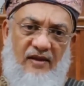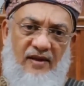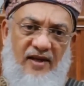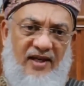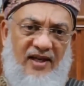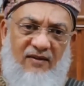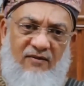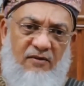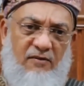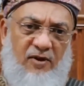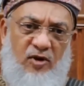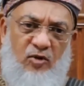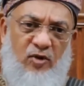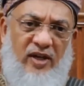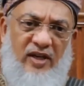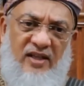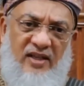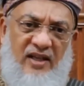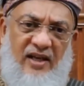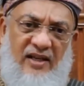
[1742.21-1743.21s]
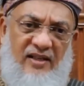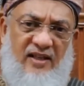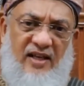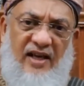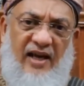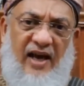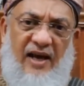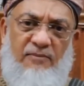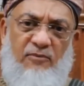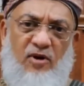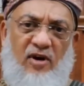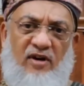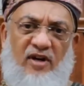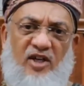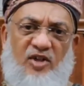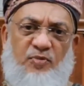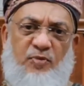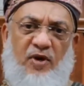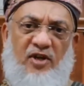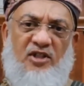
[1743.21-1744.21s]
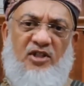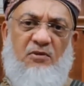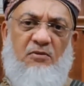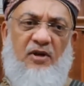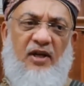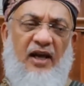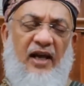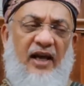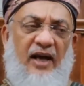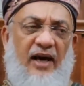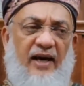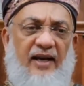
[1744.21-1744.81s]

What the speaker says: Let everyone do anything. I'm not responsible.